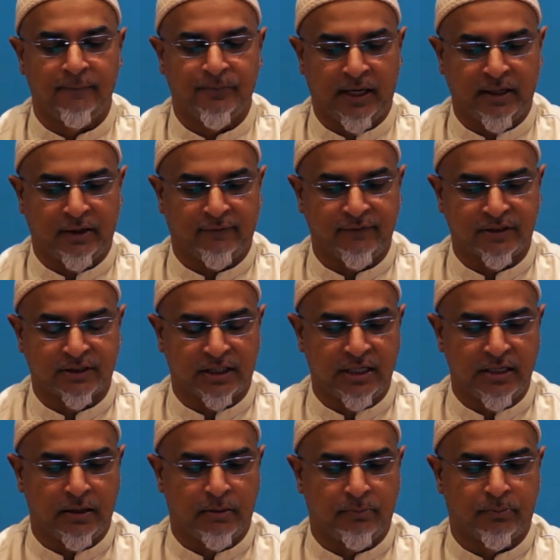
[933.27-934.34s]
and
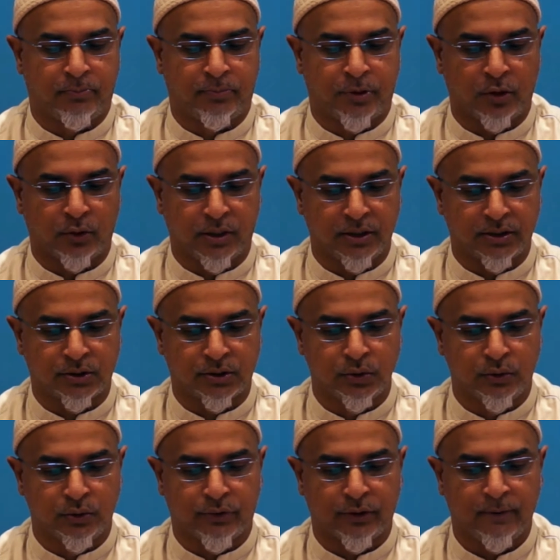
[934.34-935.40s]
obviously broke his
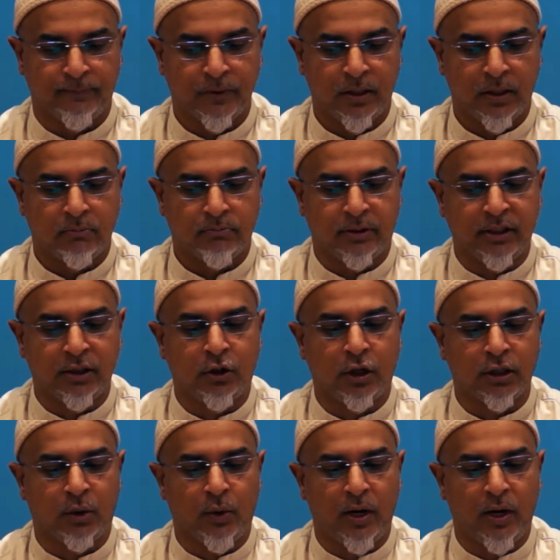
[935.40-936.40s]
tooth. But he got